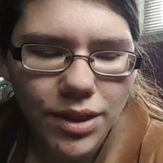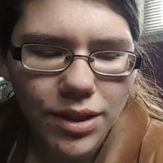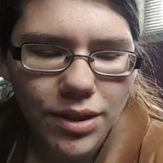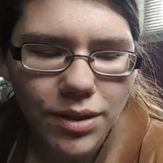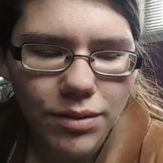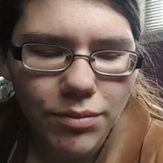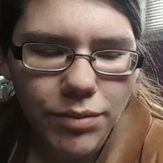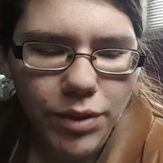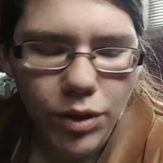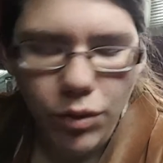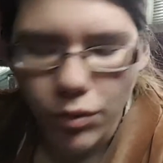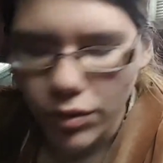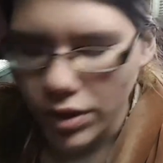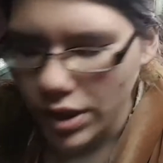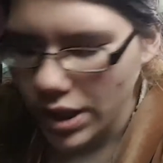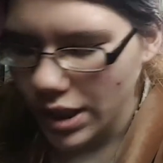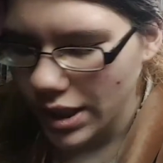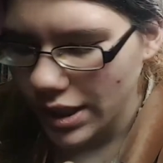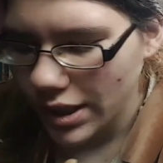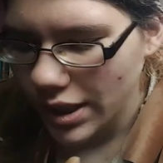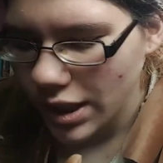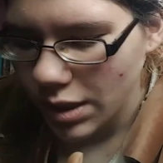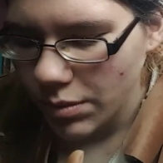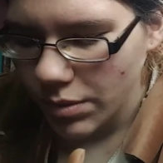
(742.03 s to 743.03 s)
Like, once that
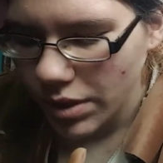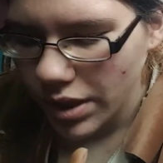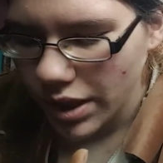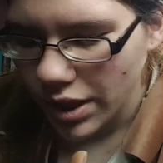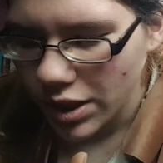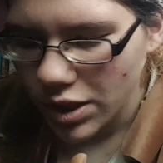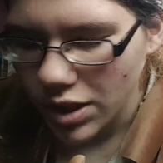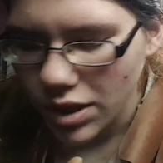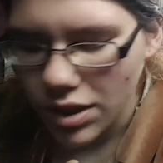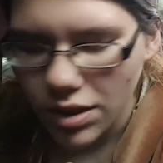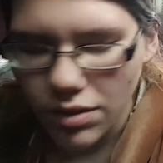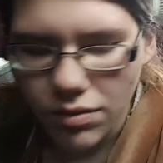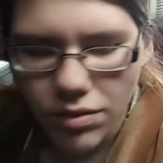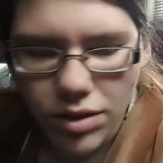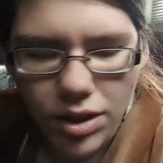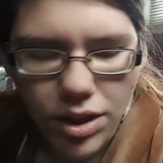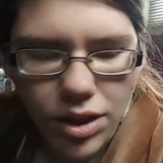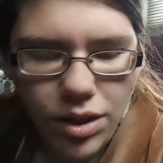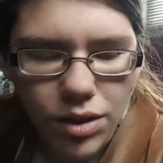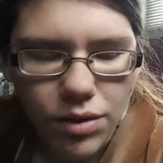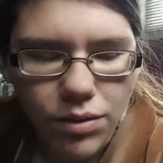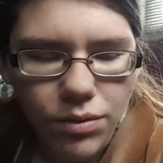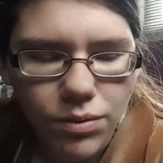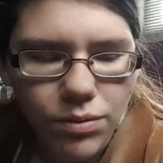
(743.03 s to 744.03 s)
cinnamon gets, you
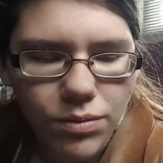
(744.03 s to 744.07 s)
know,